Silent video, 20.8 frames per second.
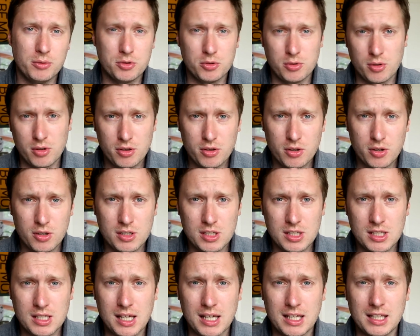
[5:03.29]
I'm doing a third
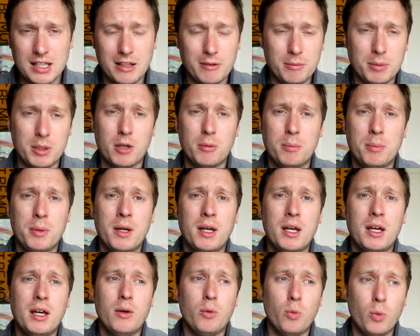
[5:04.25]
today, and they'll be up
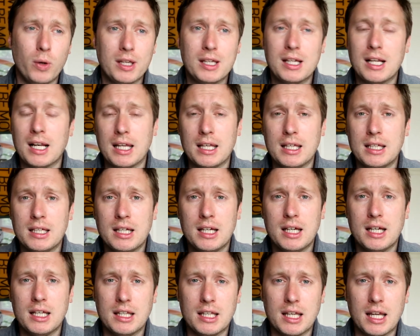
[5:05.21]
weekly
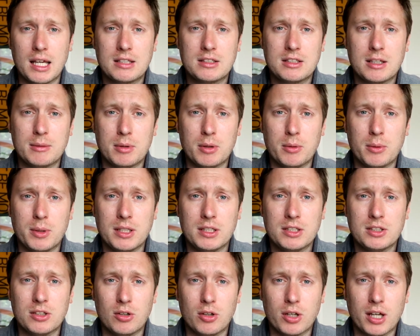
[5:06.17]
in the next couple of
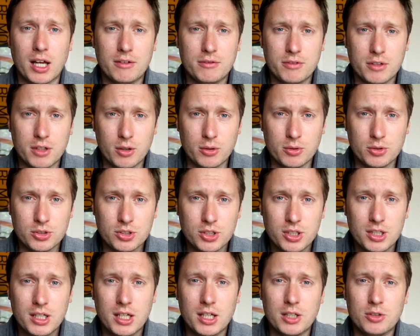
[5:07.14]
weeks. So look out for
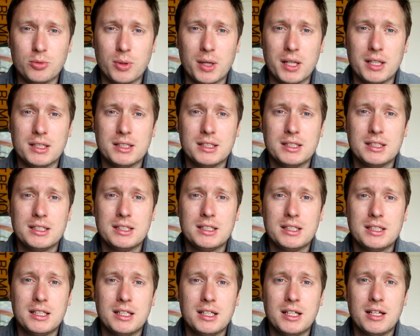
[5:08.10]
those as well.
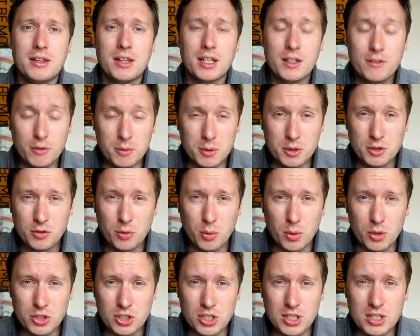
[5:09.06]
Thank you very much for
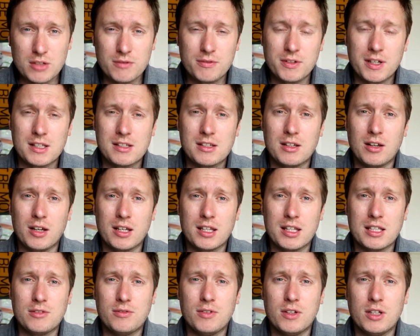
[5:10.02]
watching. Don't forget to
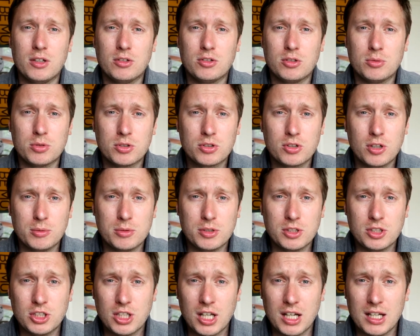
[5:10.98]
like this video, subscribe
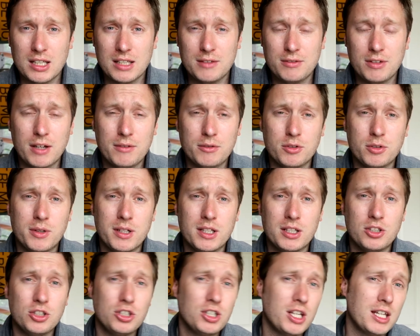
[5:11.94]
to the channel if you haven't
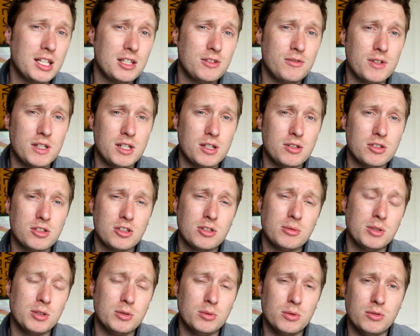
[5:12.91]
already, and share this video to
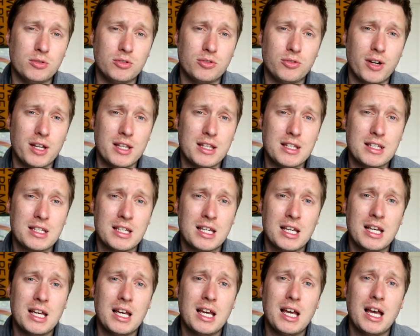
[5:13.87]
some of your Wolves friends.